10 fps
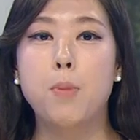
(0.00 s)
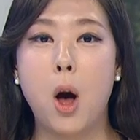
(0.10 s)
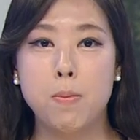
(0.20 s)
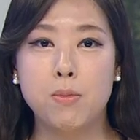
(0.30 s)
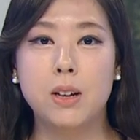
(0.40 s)

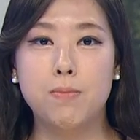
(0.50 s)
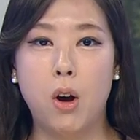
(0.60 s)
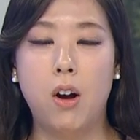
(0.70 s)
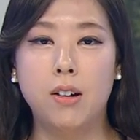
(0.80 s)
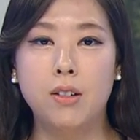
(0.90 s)

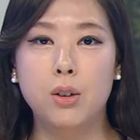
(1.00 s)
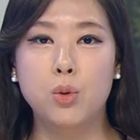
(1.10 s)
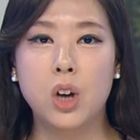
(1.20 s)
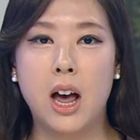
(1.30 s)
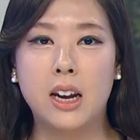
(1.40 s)
Bhumibol,
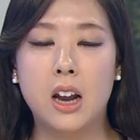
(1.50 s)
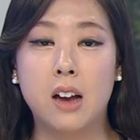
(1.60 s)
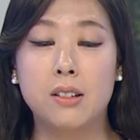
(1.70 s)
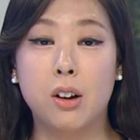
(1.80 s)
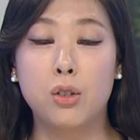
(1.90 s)
who died
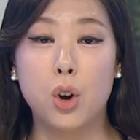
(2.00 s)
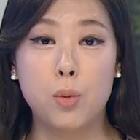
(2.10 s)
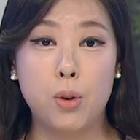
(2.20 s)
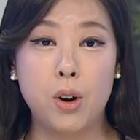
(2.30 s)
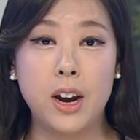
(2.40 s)
last
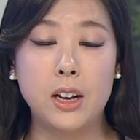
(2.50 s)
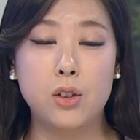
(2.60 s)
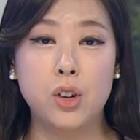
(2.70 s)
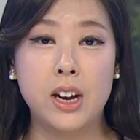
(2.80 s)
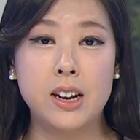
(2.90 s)
October,
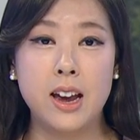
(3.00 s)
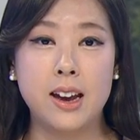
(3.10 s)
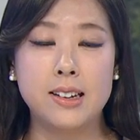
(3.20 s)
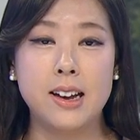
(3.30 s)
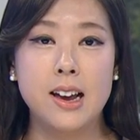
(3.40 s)
aged
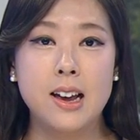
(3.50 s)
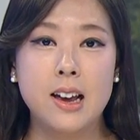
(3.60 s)
88.